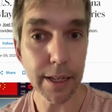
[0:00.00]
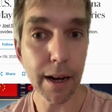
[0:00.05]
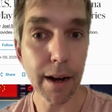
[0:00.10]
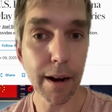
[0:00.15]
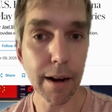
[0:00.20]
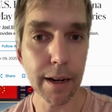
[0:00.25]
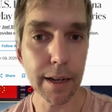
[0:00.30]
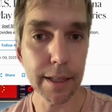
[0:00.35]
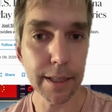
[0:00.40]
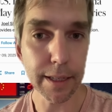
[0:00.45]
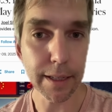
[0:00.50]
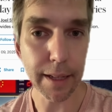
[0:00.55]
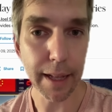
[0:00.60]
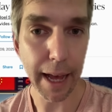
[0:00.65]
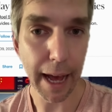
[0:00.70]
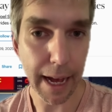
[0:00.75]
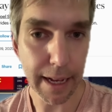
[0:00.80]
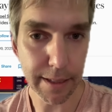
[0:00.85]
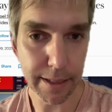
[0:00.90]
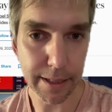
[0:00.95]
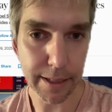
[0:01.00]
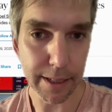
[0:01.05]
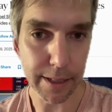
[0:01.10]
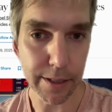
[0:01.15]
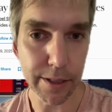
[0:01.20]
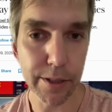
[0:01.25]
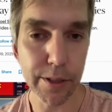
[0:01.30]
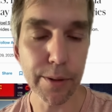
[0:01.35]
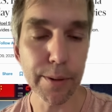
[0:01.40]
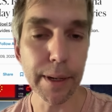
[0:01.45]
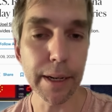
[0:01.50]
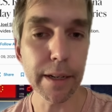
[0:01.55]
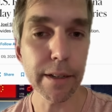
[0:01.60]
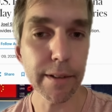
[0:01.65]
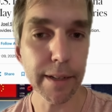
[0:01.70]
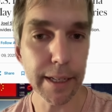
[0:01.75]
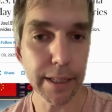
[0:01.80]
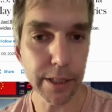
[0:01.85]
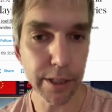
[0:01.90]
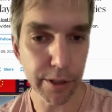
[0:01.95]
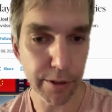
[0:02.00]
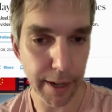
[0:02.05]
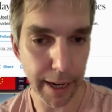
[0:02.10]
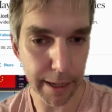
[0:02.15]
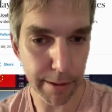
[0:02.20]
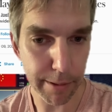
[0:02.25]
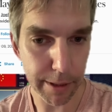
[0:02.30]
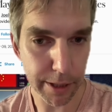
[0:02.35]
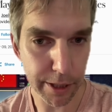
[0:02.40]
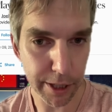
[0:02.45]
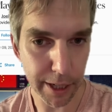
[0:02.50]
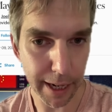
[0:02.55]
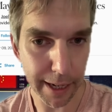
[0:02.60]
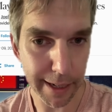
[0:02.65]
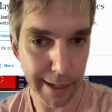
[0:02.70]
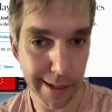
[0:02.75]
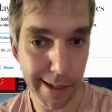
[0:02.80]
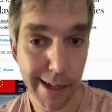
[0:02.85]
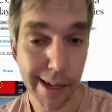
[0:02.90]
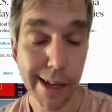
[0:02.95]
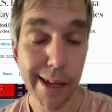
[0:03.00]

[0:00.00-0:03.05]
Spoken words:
are a little hesitant to increase trade with China,